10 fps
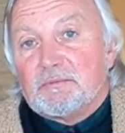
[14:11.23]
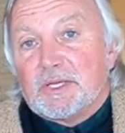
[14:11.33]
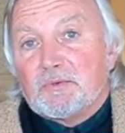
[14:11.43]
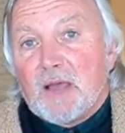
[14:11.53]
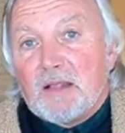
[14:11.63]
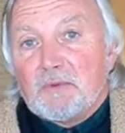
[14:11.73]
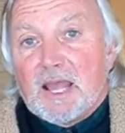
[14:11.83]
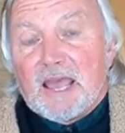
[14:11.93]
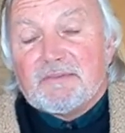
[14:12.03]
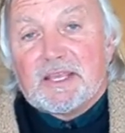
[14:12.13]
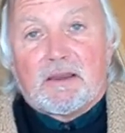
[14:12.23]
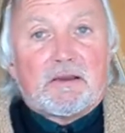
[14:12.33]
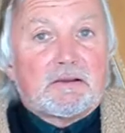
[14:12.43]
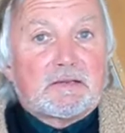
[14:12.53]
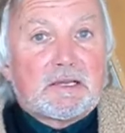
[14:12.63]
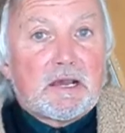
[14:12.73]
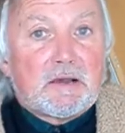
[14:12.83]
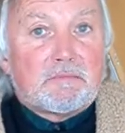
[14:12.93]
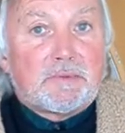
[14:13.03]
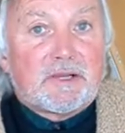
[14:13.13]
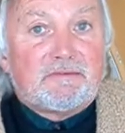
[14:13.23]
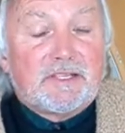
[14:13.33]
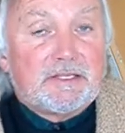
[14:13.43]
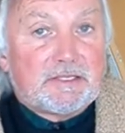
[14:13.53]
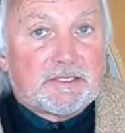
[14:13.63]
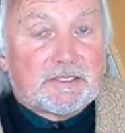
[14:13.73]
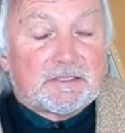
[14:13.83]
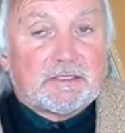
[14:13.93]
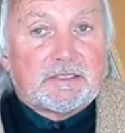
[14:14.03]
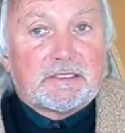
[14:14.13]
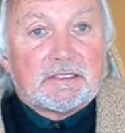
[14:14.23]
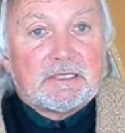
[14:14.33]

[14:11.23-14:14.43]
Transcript: but while we're having our cup of instant,